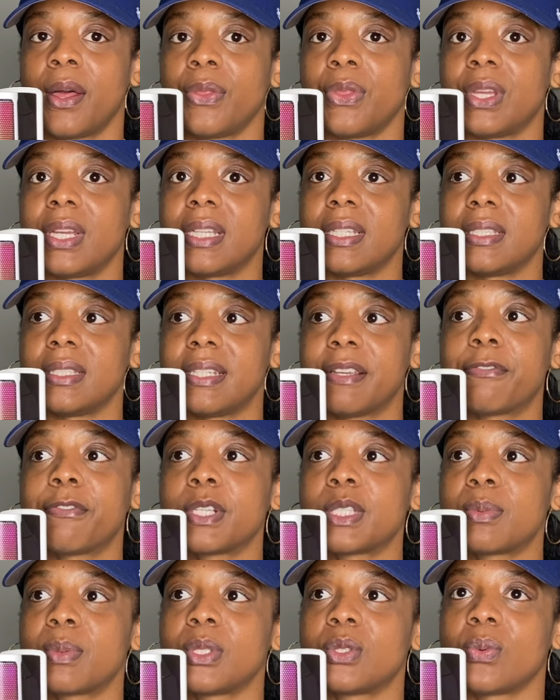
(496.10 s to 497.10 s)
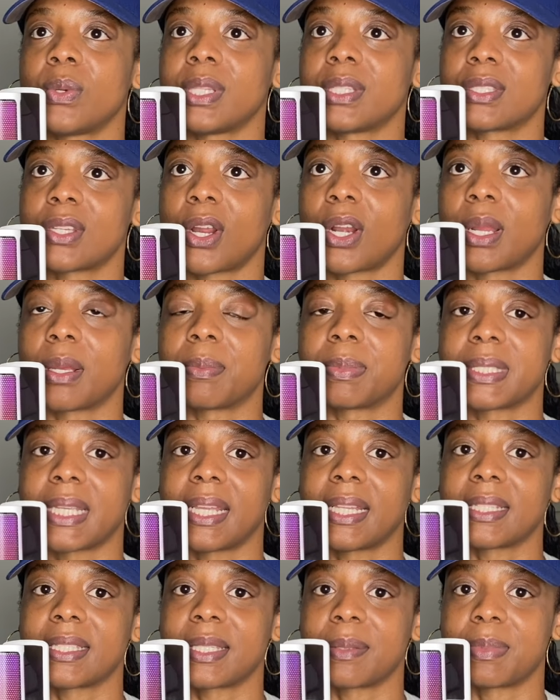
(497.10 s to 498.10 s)
The difference between startups
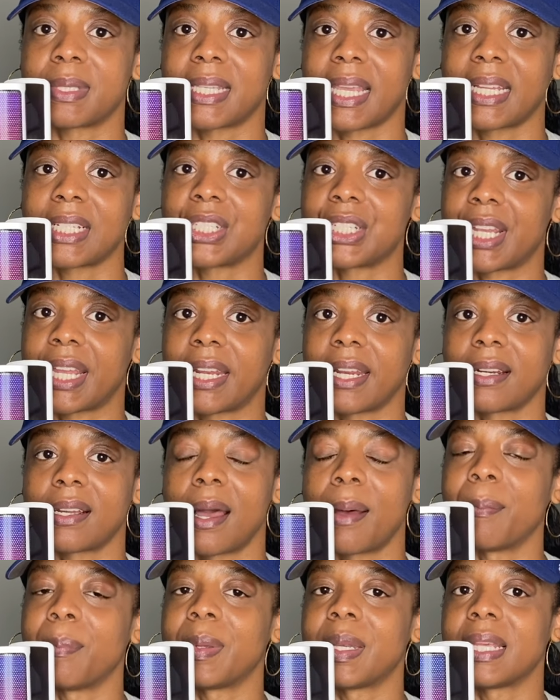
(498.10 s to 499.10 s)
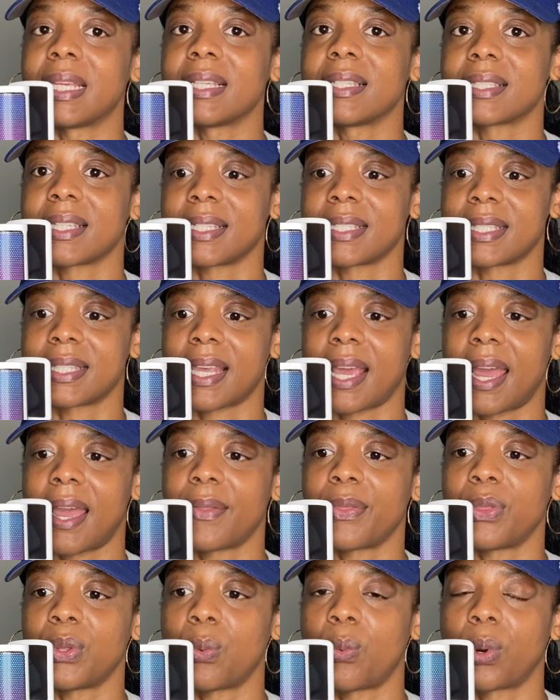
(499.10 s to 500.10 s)
and substantiated companies is
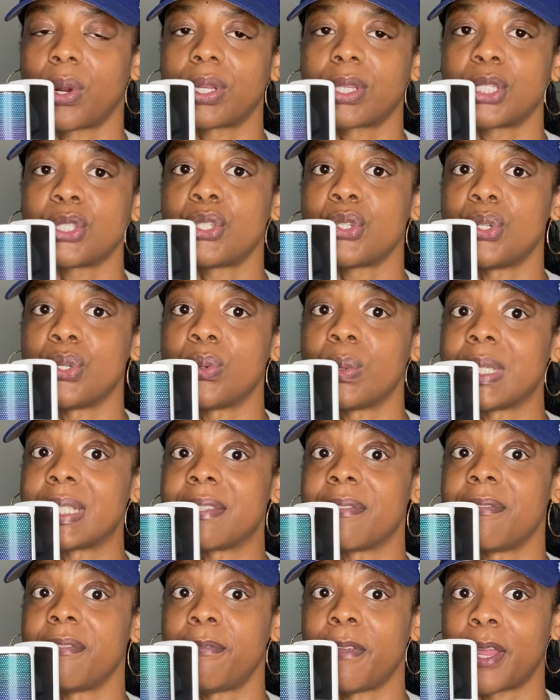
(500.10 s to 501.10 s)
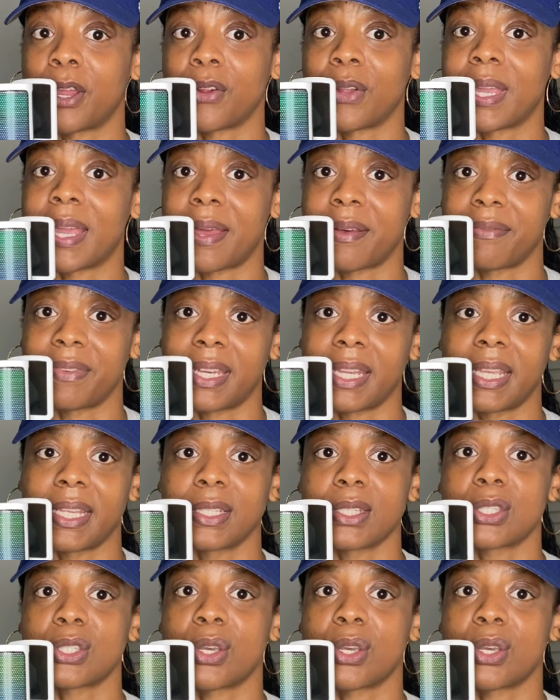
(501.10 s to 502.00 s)
that the work that you do is very evident.